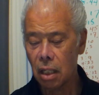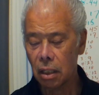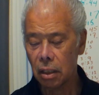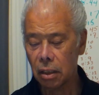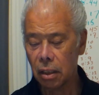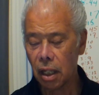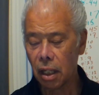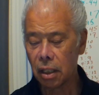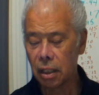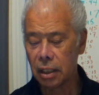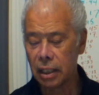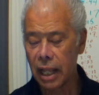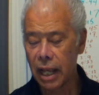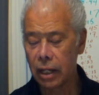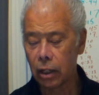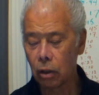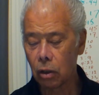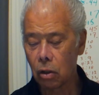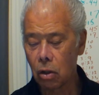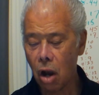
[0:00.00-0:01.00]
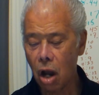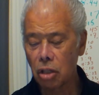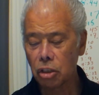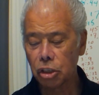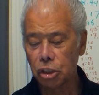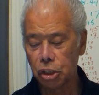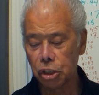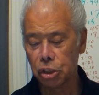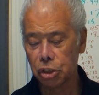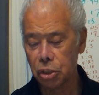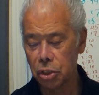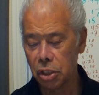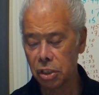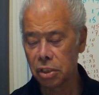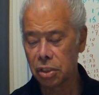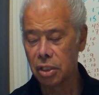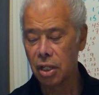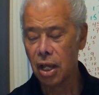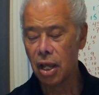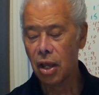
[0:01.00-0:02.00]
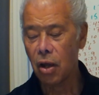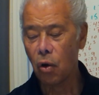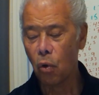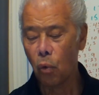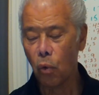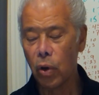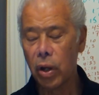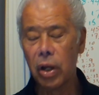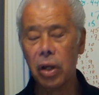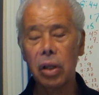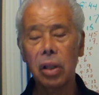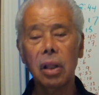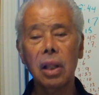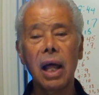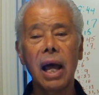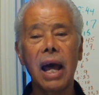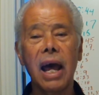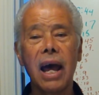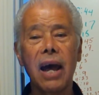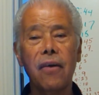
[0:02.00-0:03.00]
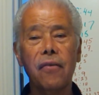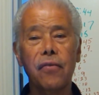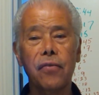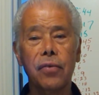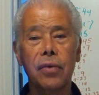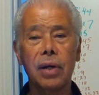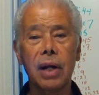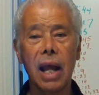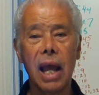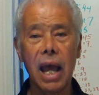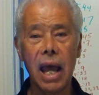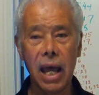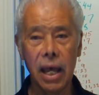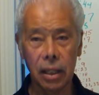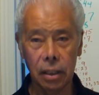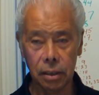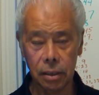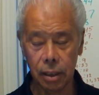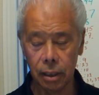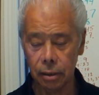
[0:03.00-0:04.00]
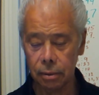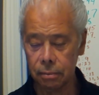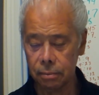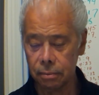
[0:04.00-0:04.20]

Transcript: that their consciousness will ever end.